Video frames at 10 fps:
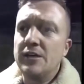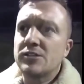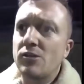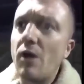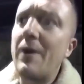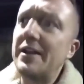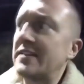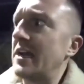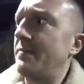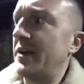So I went to
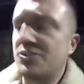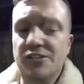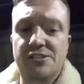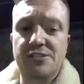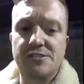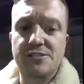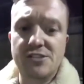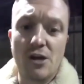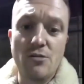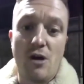take pictures.
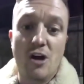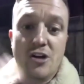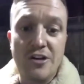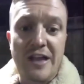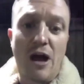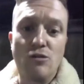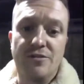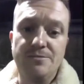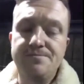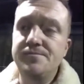So I couldn't get hold of them.